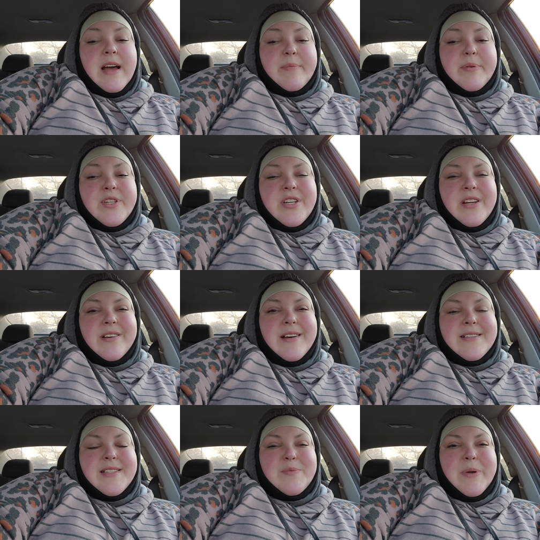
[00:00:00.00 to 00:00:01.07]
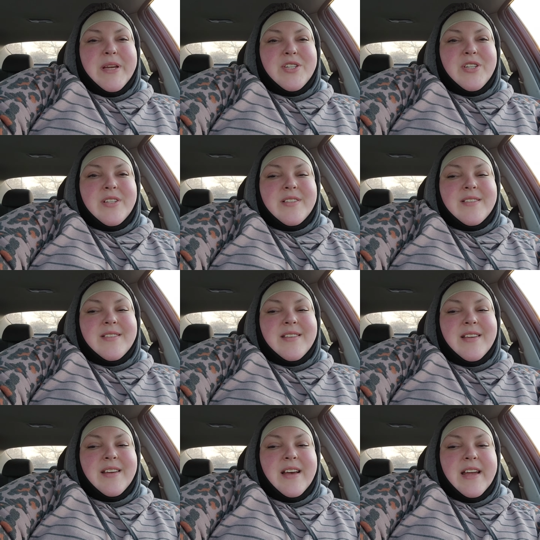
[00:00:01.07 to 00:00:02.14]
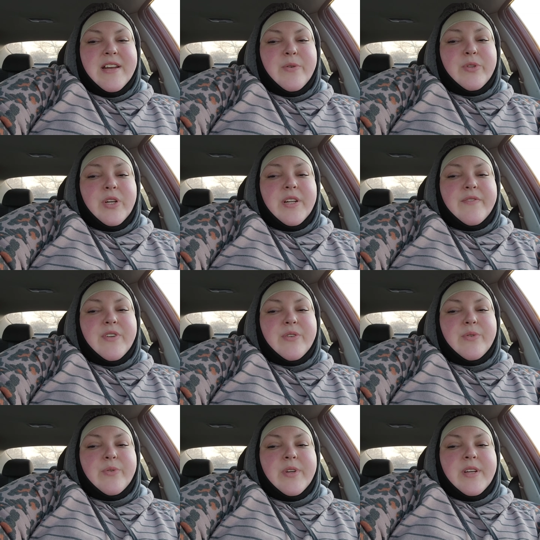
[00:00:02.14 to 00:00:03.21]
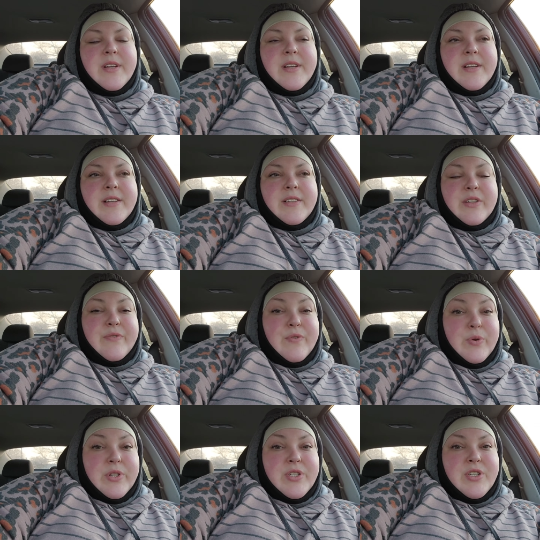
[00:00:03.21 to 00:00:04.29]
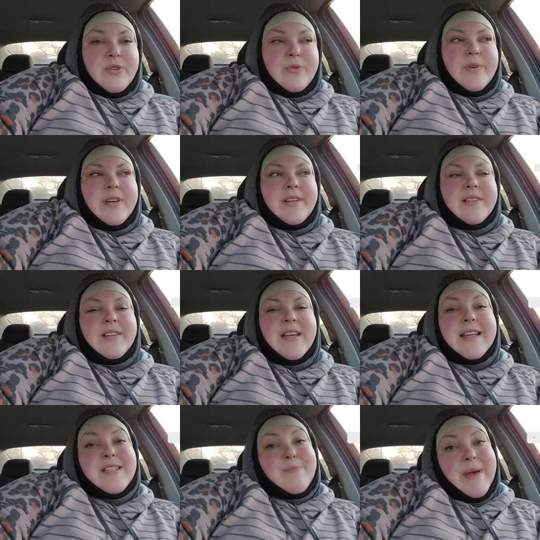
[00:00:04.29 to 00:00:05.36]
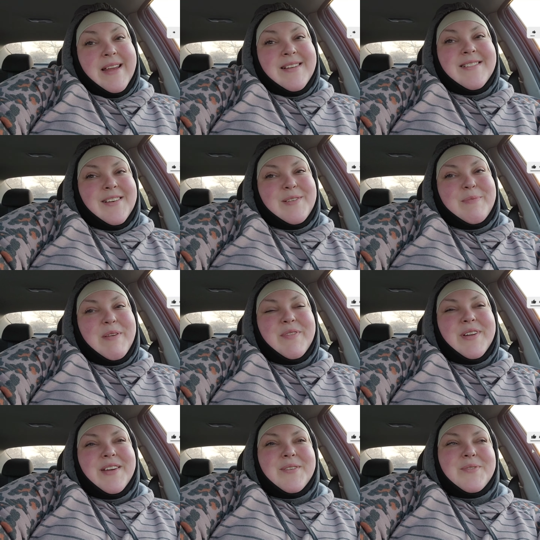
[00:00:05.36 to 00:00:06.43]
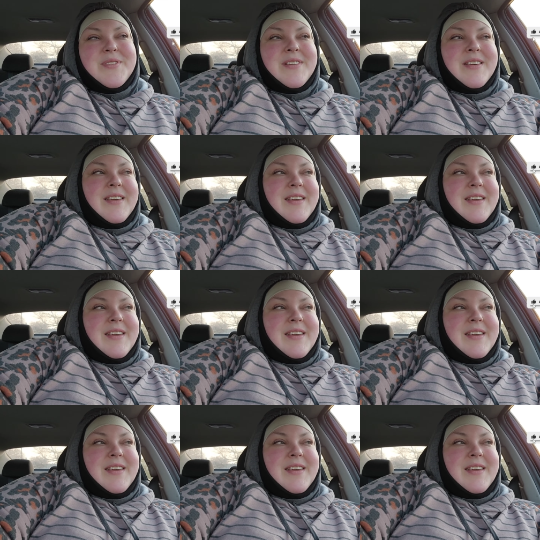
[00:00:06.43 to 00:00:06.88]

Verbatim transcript: I appreciate your guys' patience. I know a lot of you look forward to and depend on my videos.